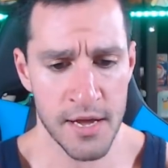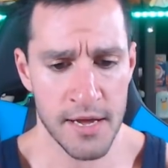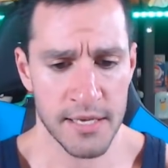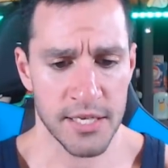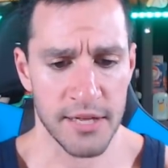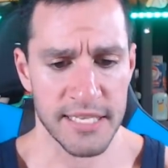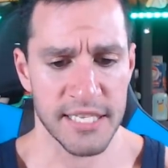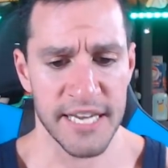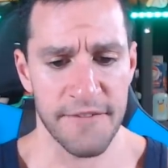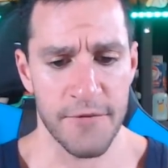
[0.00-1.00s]
So let's
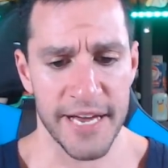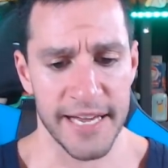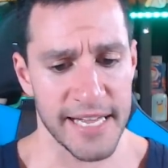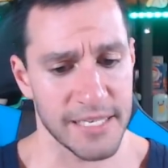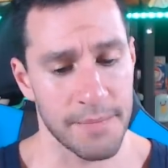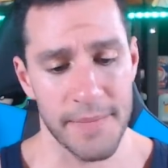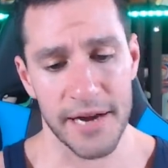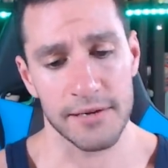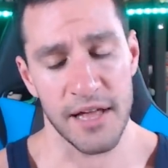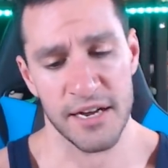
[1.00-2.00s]
see if we can get some
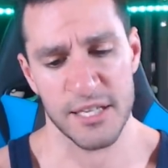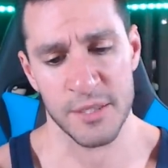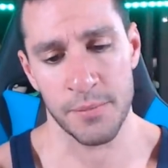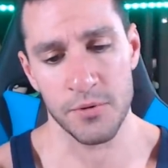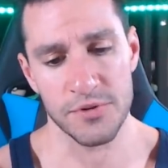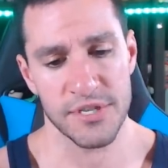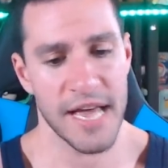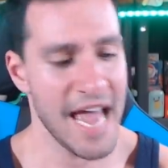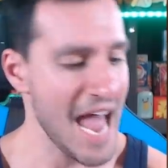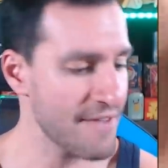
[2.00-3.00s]
better luck because the pools
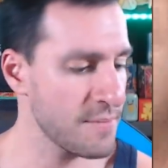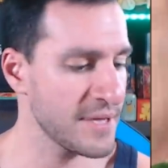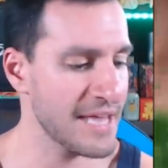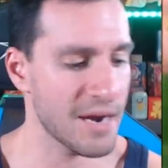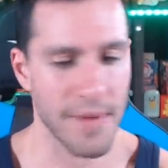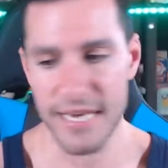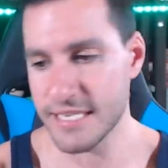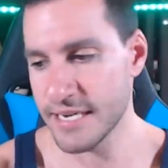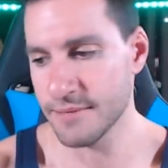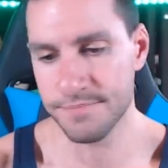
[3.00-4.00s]
haven't been that
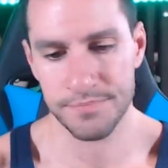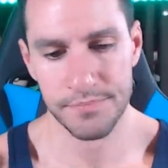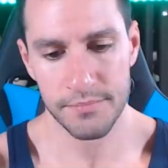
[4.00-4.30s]
amazing